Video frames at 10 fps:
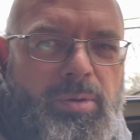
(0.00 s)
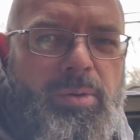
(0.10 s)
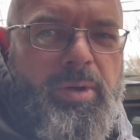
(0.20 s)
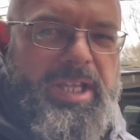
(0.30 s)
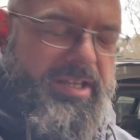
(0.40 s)

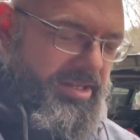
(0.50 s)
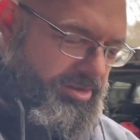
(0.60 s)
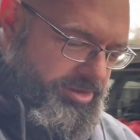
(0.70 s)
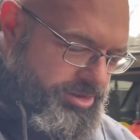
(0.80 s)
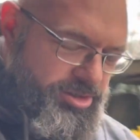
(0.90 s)
Well,
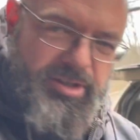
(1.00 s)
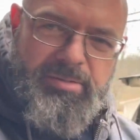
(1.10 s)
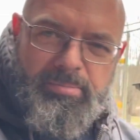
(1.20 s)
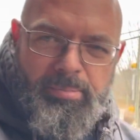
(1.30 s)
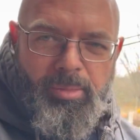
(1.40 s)

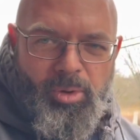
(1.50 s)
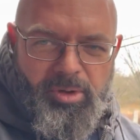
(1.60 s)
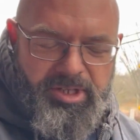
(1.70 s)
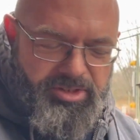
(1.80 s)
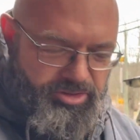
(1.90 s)
good
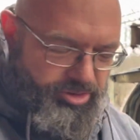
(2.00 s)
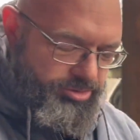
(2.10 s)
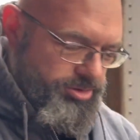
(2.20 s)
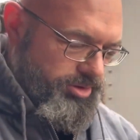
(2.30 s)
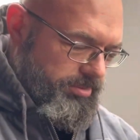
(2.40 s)
morning,
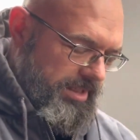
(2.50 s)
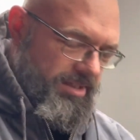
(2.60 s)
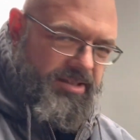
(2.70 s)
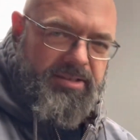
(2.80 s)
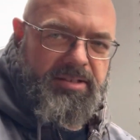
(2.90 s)
YouTube.
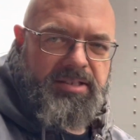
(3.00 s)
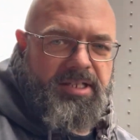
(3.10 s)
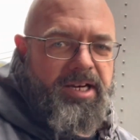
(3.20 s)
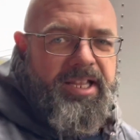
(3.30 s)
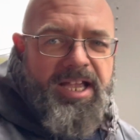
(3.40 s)

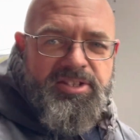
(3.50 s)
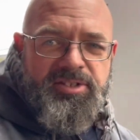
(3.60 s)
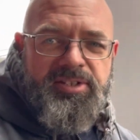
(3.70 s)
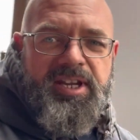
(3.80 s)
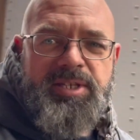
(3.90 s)
All right, guys,
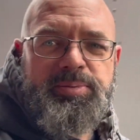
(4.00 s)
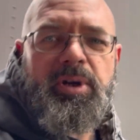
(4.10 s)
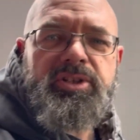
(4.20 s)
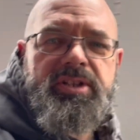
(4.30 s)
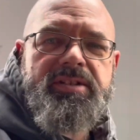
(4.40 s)
in today's
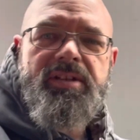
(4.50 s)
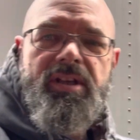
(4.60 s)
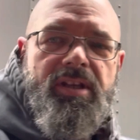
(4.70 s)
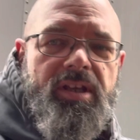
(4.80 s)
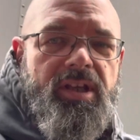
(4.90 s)
project,
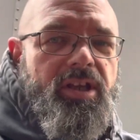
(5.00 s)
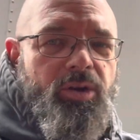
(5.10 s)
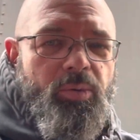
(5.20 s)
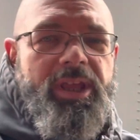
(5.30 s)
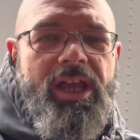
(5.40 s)

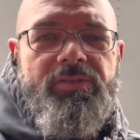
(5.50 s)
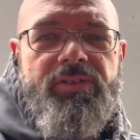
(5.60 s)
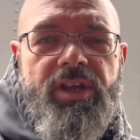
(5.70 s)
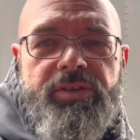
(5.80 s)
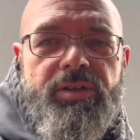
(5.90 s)
we have
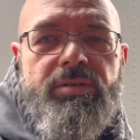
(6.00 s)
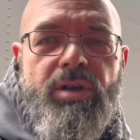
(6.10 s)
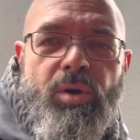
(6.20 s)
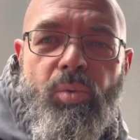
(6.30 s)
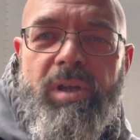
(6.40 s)
another
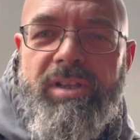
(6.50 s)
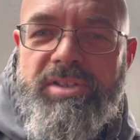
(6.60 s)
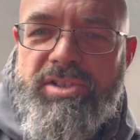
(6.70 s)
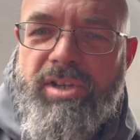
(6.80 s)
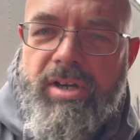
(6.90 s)
will
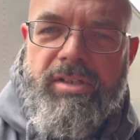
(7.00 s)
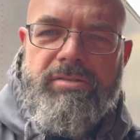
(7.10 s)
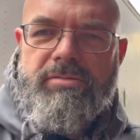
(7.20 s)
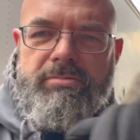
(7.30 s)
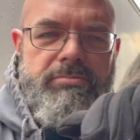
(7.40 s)
it start.
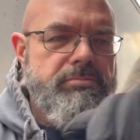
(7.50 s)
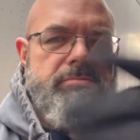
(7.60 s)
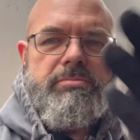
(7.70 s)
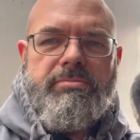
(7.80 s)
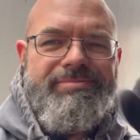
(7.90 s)

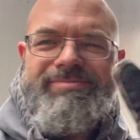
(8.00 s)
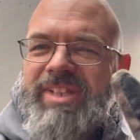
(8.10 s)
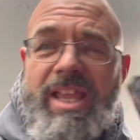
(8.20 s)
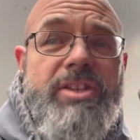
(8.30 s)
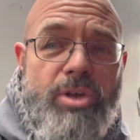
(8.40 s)

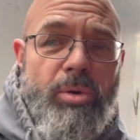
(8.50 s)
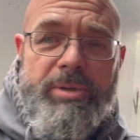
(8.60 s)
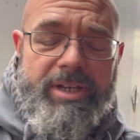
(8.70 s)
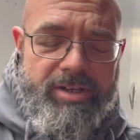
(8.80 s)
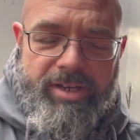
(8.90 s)
It's cold
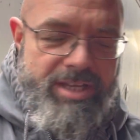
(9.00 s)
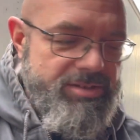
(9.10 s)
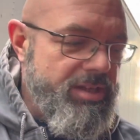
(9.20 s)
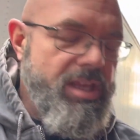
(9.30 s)
out here, guys.